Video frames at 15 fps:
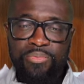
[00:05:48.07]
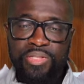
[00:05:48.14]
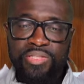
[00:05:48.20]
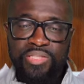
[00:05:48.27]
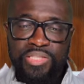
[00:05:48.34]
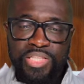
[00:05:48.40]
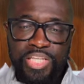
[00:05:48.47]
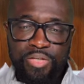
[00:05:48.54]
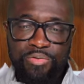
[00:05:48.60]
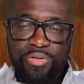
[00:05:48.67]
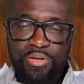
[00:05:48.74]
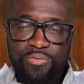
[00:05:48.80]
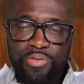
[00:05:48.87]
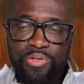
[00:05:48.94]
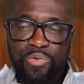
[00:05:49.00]
the secret
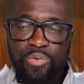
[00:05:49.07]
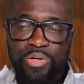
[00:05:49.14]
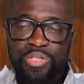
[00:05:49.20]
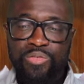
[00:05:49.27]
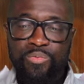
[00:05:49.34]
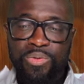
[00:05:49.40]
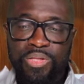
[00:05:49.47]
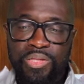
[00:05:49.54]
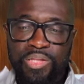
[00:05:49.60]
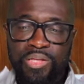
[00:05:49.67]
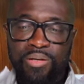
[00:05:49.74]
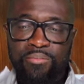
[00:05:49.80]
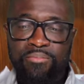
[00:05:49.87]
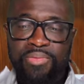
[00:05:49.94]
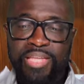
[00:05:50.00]
of the Lord is with
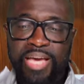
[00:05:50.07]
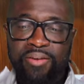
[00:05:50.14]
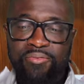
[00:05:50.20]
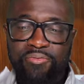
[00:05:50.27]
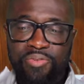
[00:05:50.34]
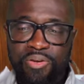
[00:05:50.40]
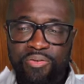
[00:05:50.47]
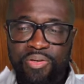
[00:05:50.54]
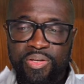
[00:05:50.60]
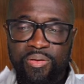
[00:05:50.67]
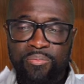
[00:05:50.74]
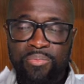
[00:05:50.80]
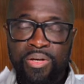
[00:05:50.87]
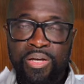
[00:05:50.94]
them that fear Him.